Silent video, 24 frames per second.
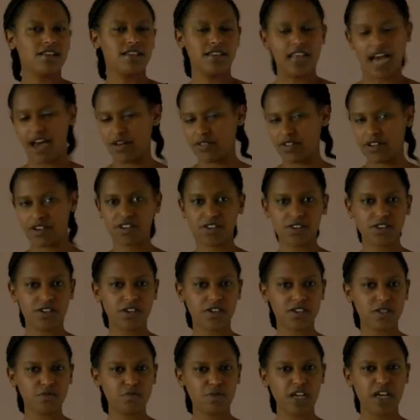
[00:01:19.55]
How they're going to
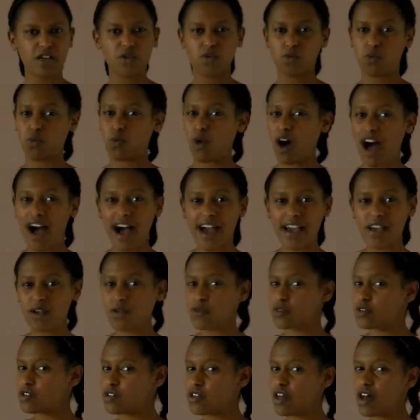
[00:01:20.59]
explain why
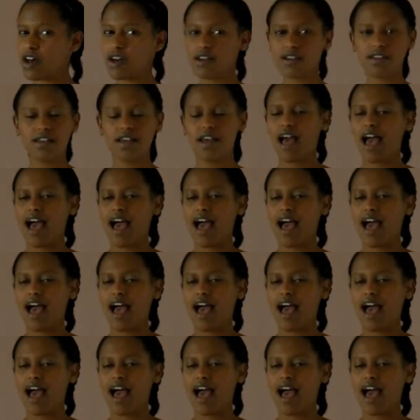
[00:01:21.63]
Unalaq